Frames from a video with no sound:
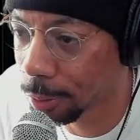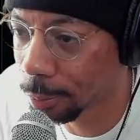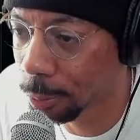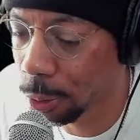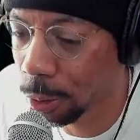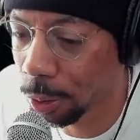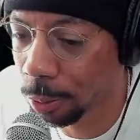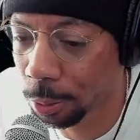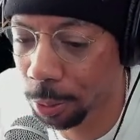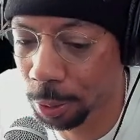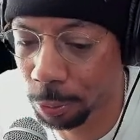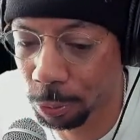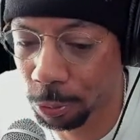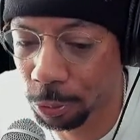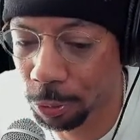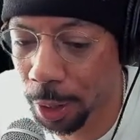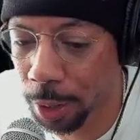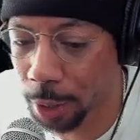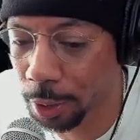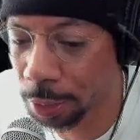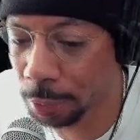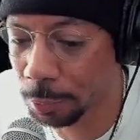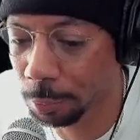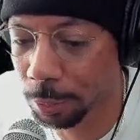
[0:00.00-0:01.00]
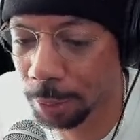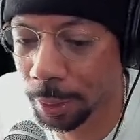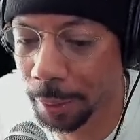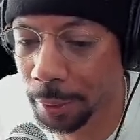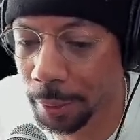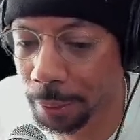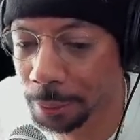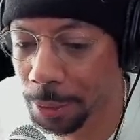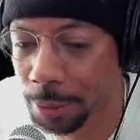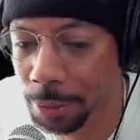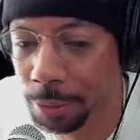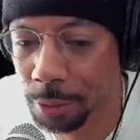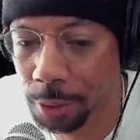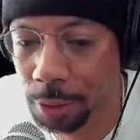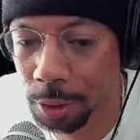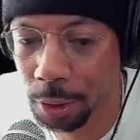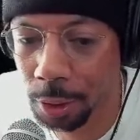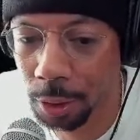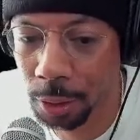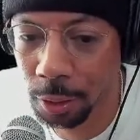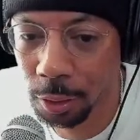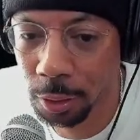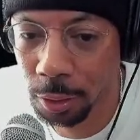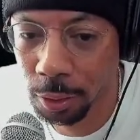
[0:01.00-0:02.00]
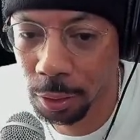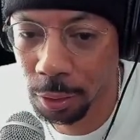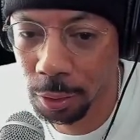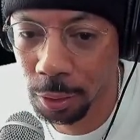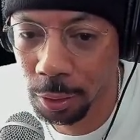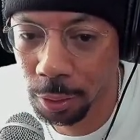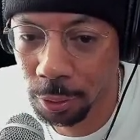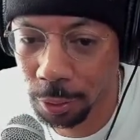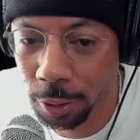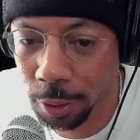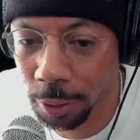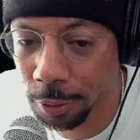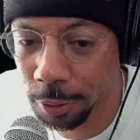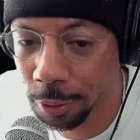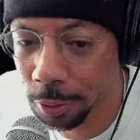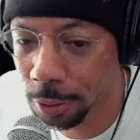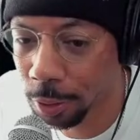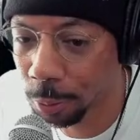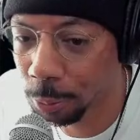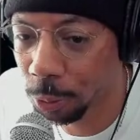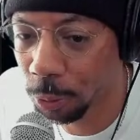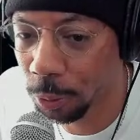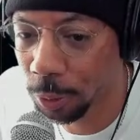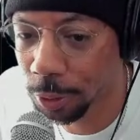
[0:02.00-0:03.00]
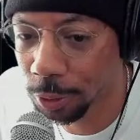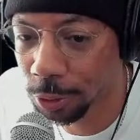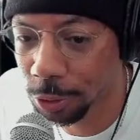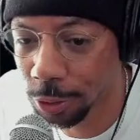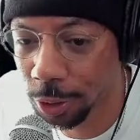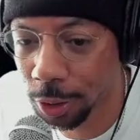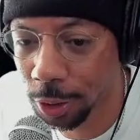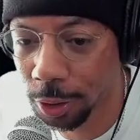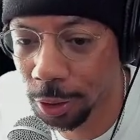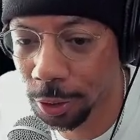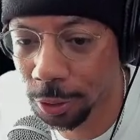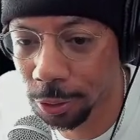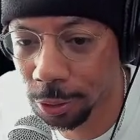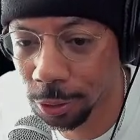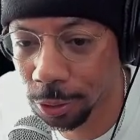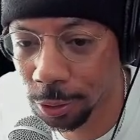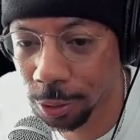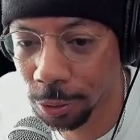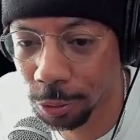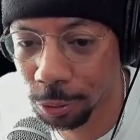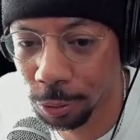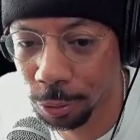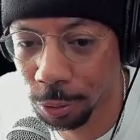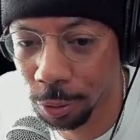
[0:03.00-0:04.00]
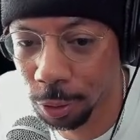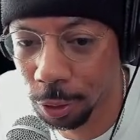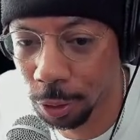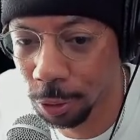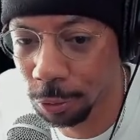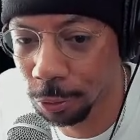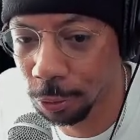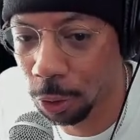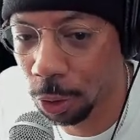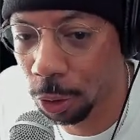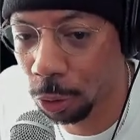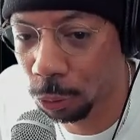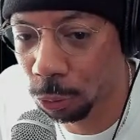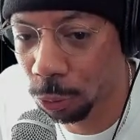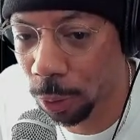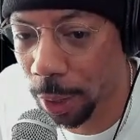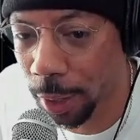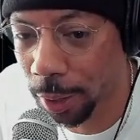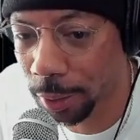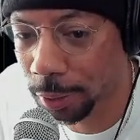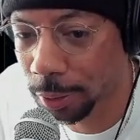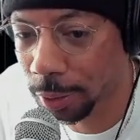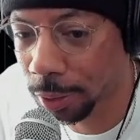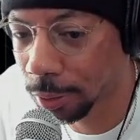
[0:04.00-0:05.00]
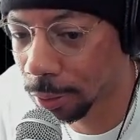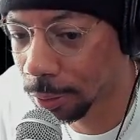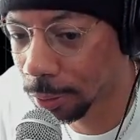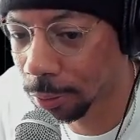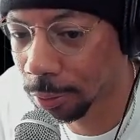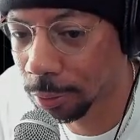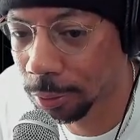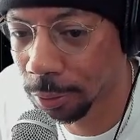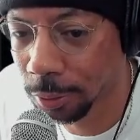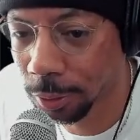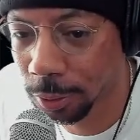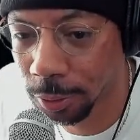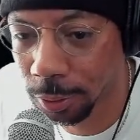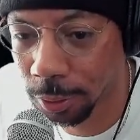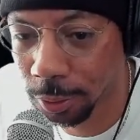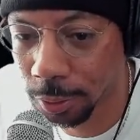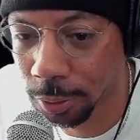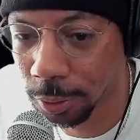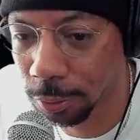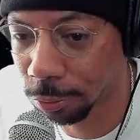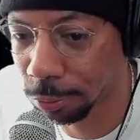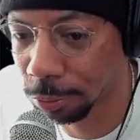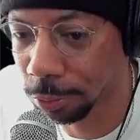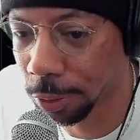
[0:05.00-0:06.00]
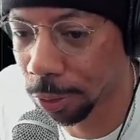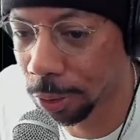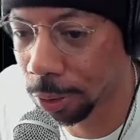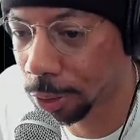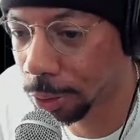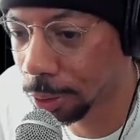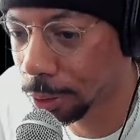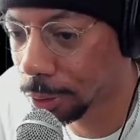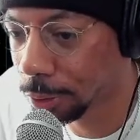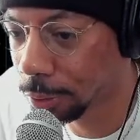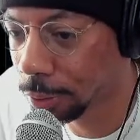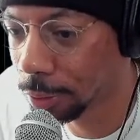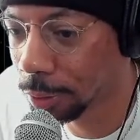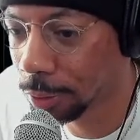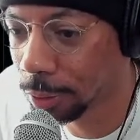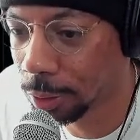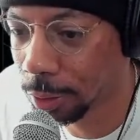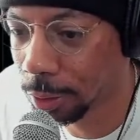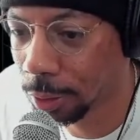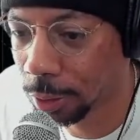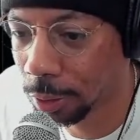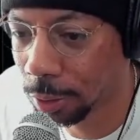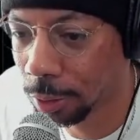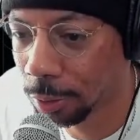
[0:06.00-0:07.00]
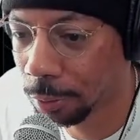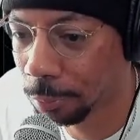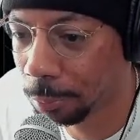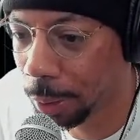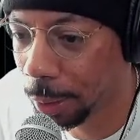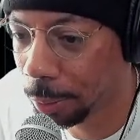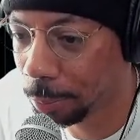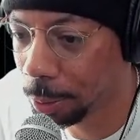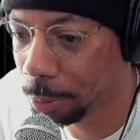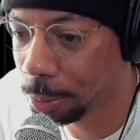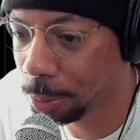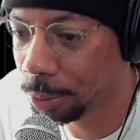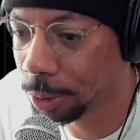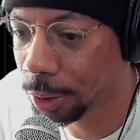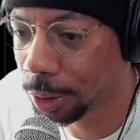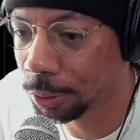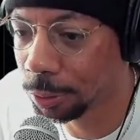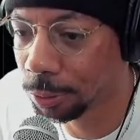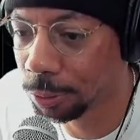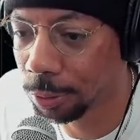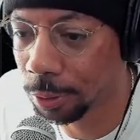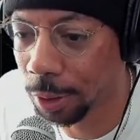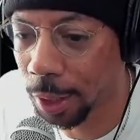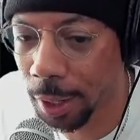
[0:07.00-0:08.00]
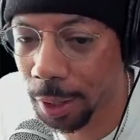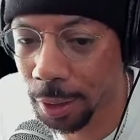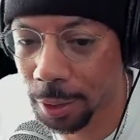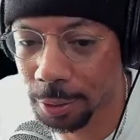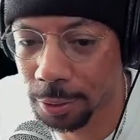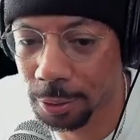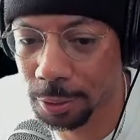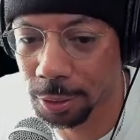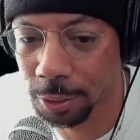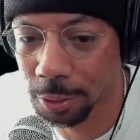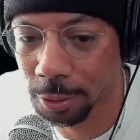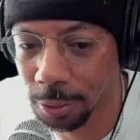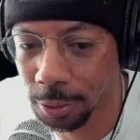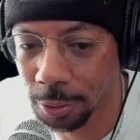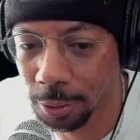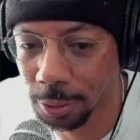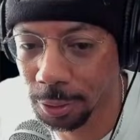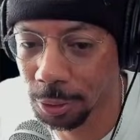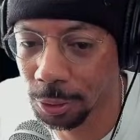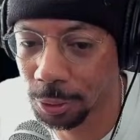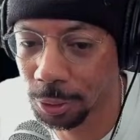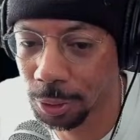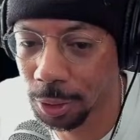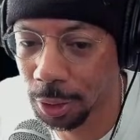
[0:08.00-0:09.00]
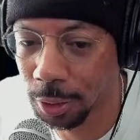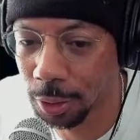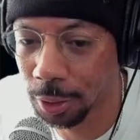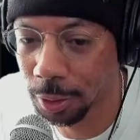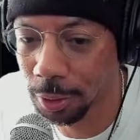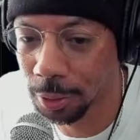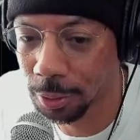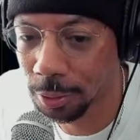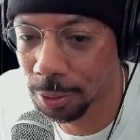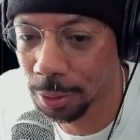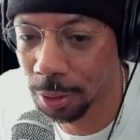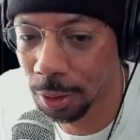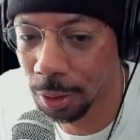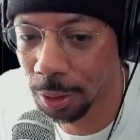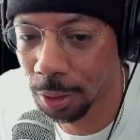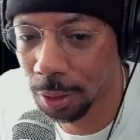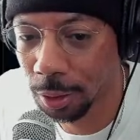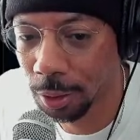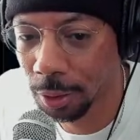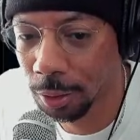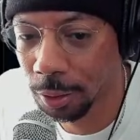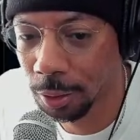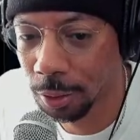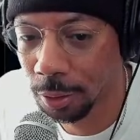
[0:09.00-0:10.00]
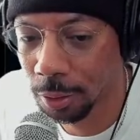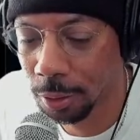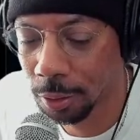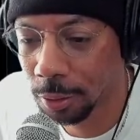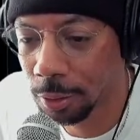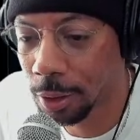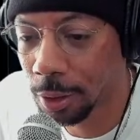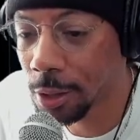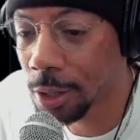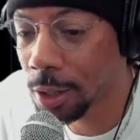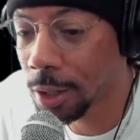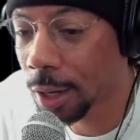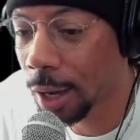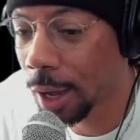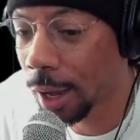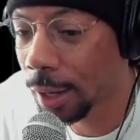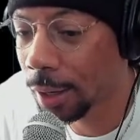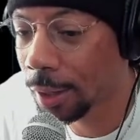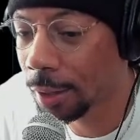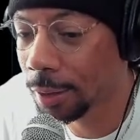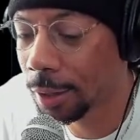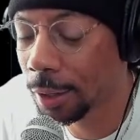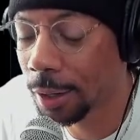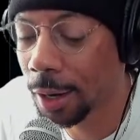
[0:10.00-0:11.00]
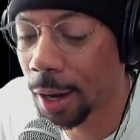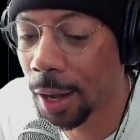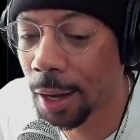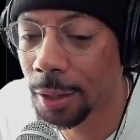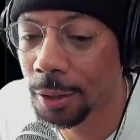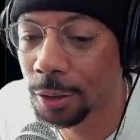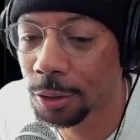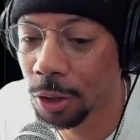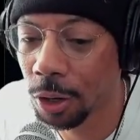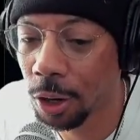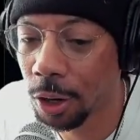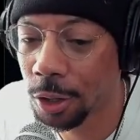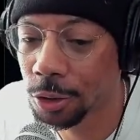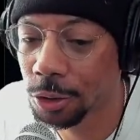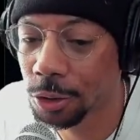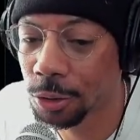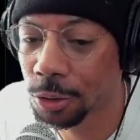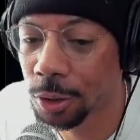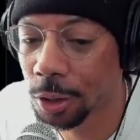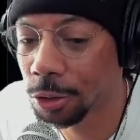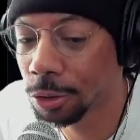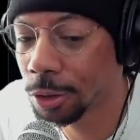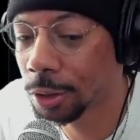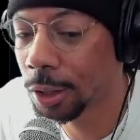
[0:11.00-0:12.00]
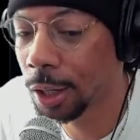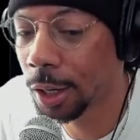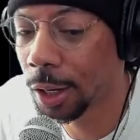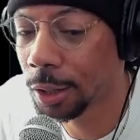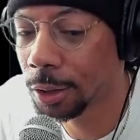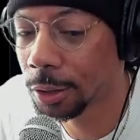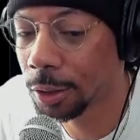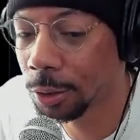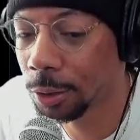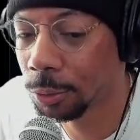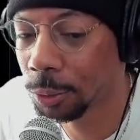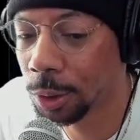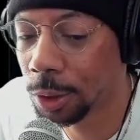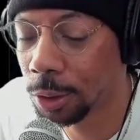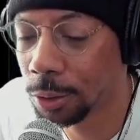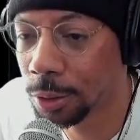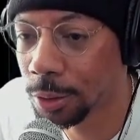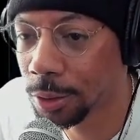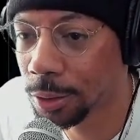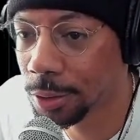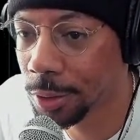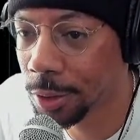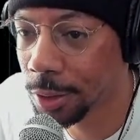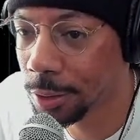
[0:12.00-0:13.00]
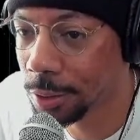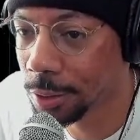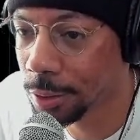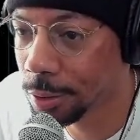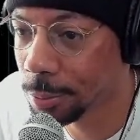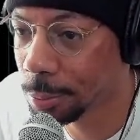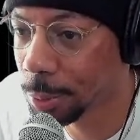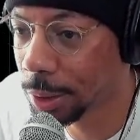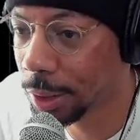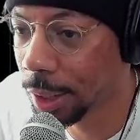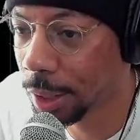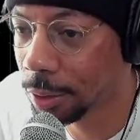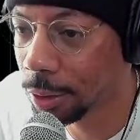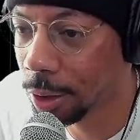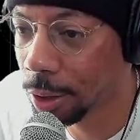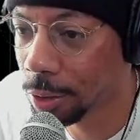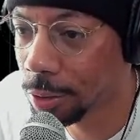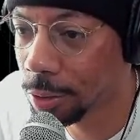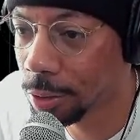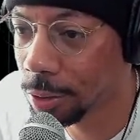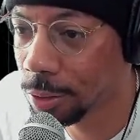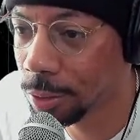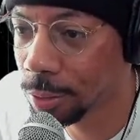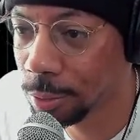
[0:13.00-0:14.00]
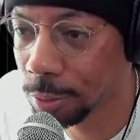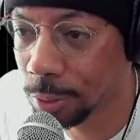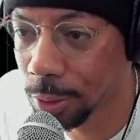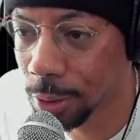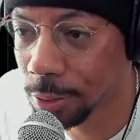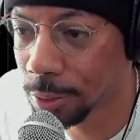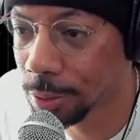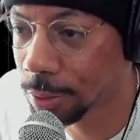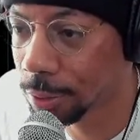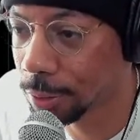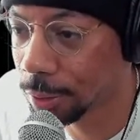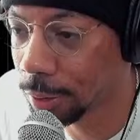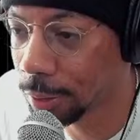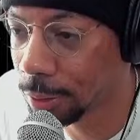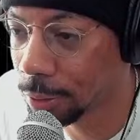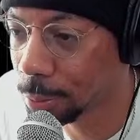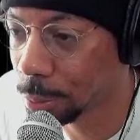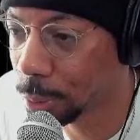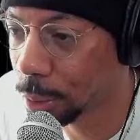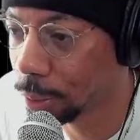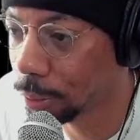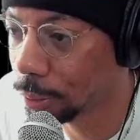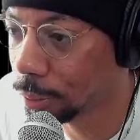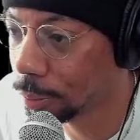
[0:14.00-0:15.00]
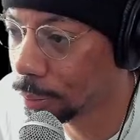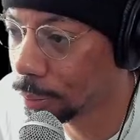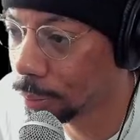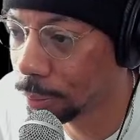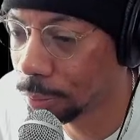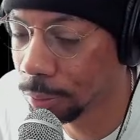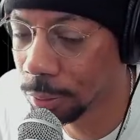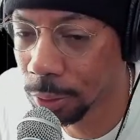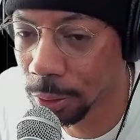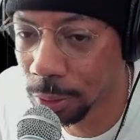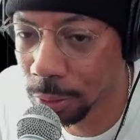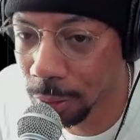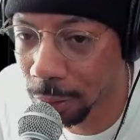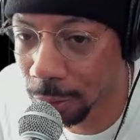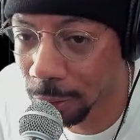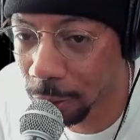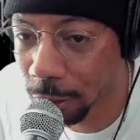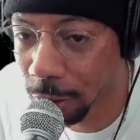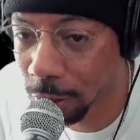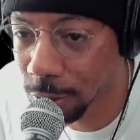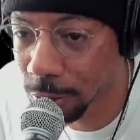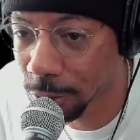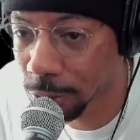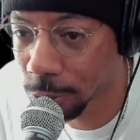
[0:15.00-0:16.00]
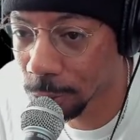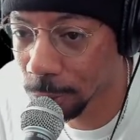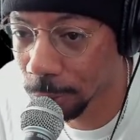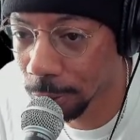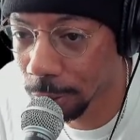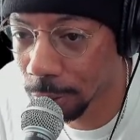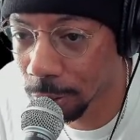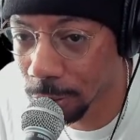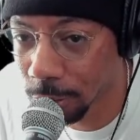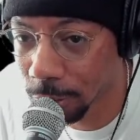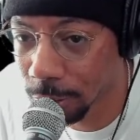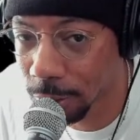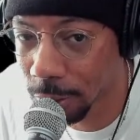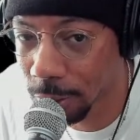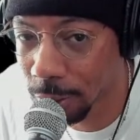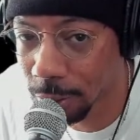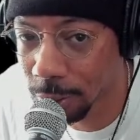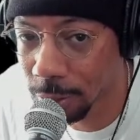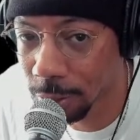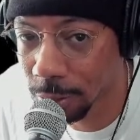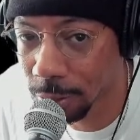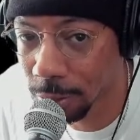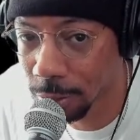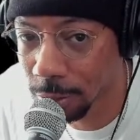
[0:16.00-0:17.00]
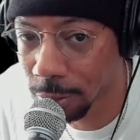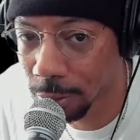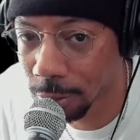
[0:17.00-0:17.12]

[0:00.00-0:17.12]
more but wrecking plebs. They're the #1 exchange of wreck. Fuck. Man, people get wrecked in OKX. They're gonna hate. They're hating hard too. They're trying to act like we don't exist, but that lawsuit does exist, bro. That lawsuit exists.